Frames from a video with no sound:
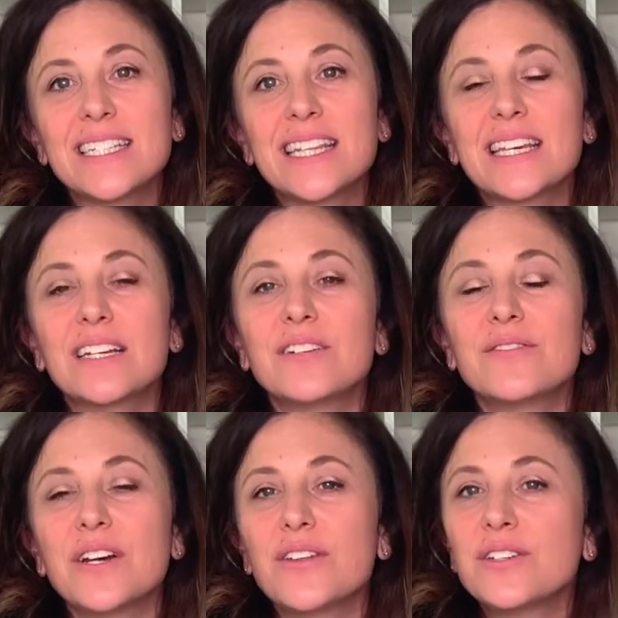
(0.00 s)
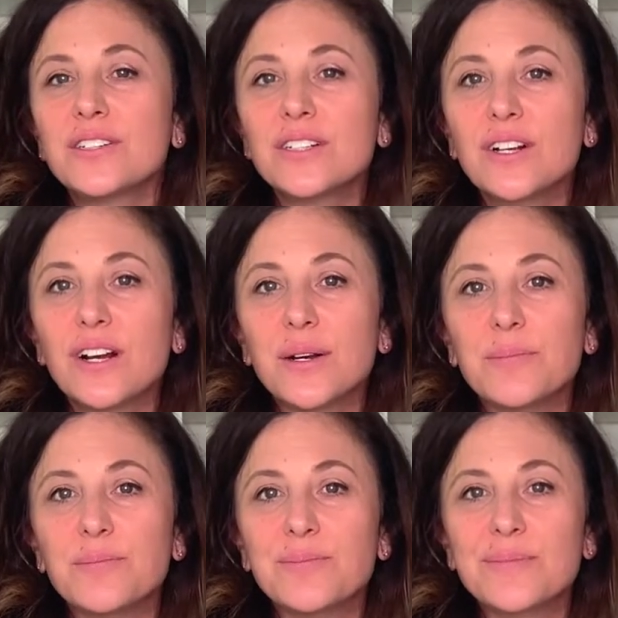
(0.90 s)
to think of, other
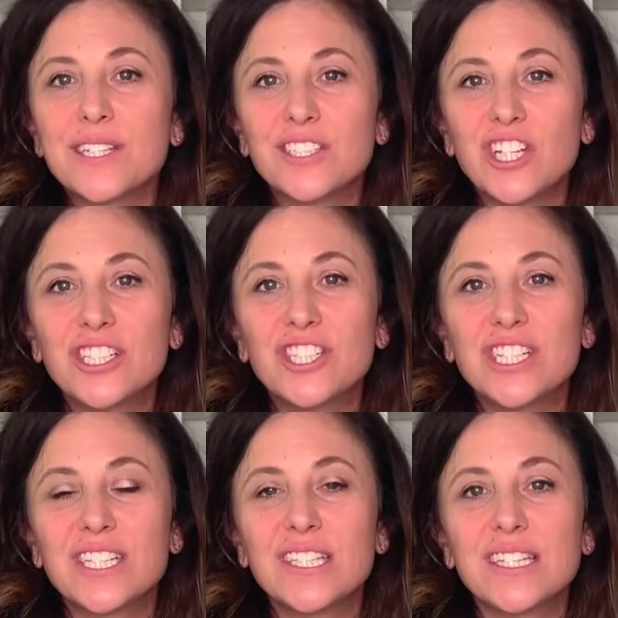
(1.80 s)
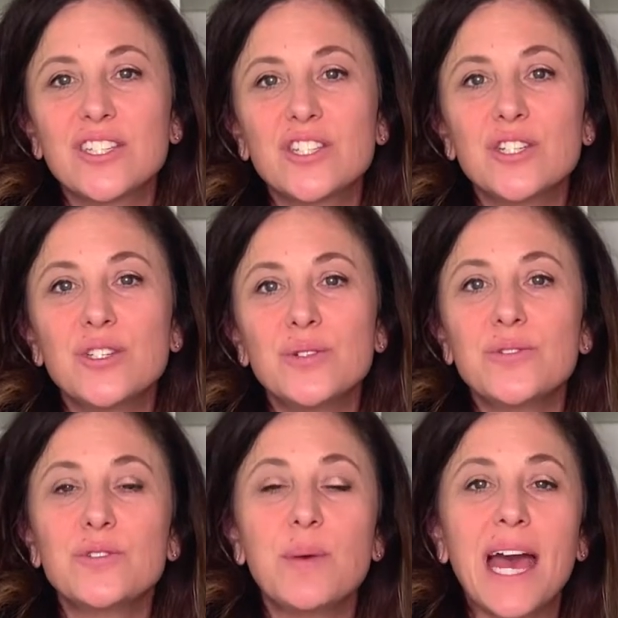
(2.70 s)
suggestions, is to
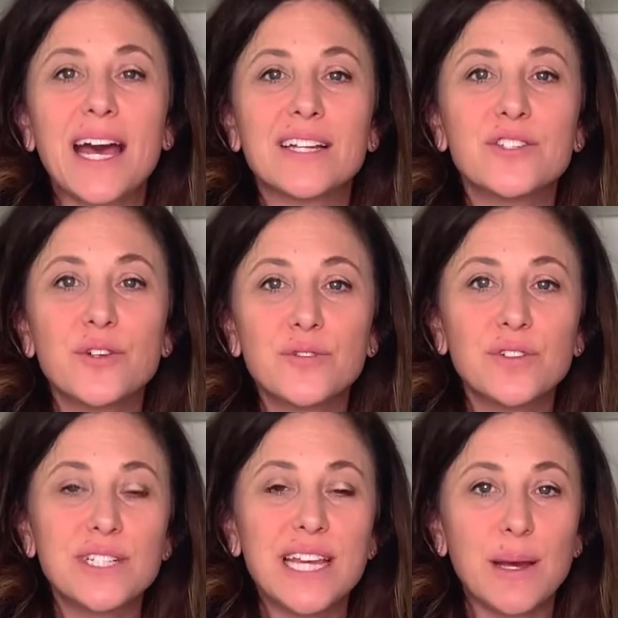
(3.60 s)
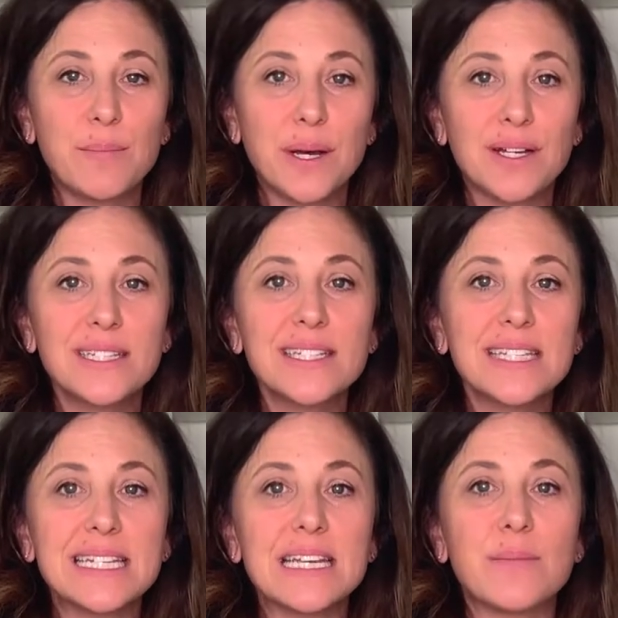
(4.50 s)
use pads over tampons.
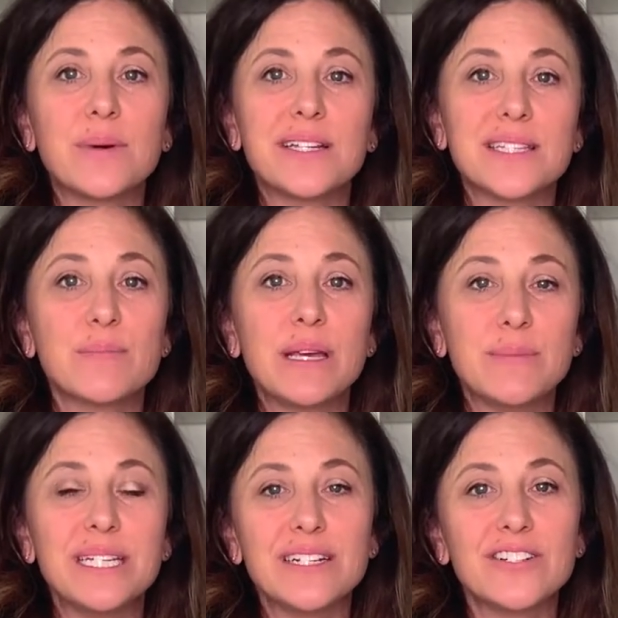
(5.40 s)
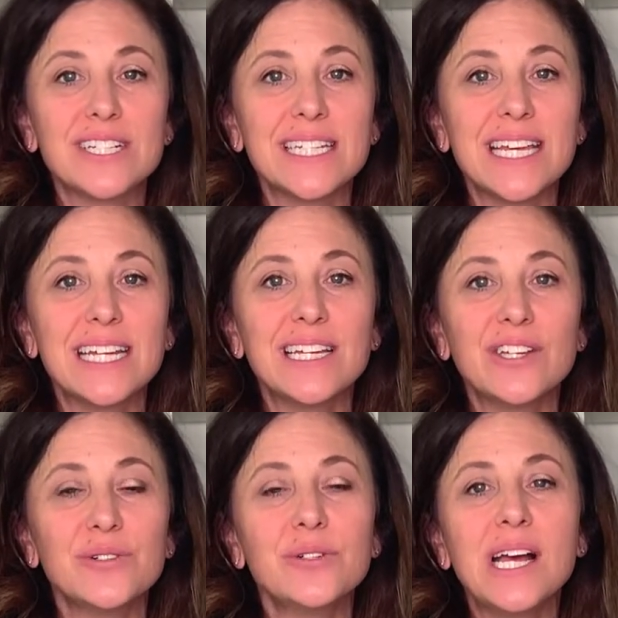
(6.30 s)
The tampons may be irritating
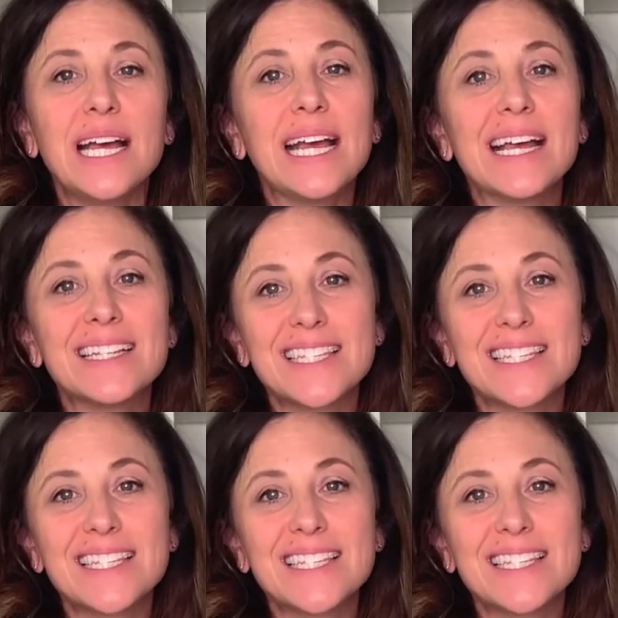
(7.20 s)
you, and